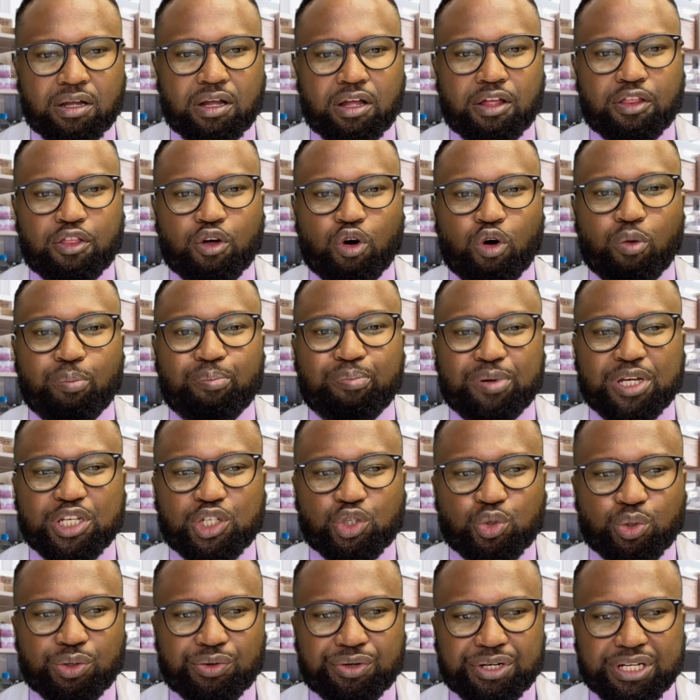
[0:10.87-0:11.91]
the
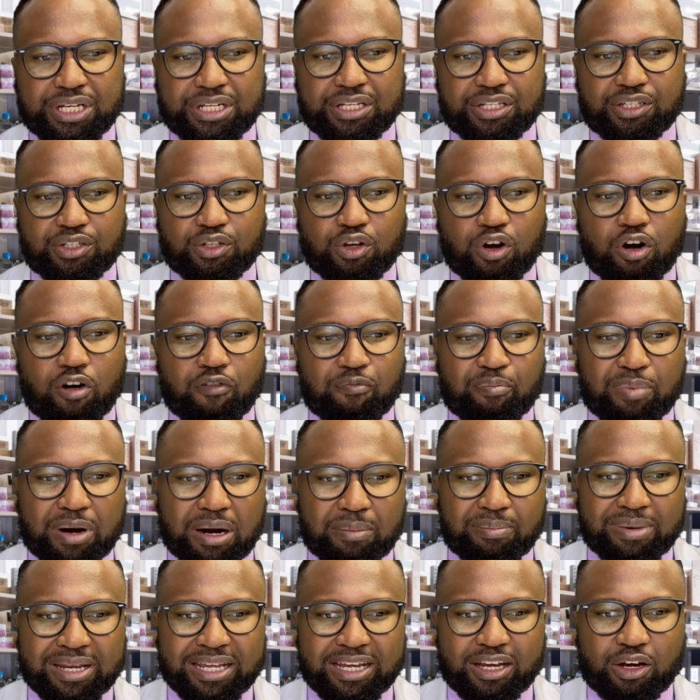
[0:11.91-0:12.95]
obituaries of
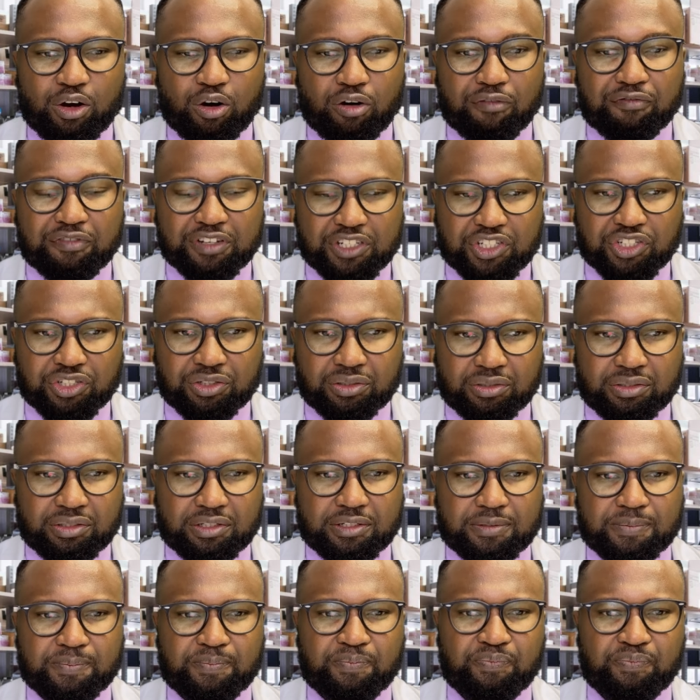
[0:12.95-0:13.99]
public officials.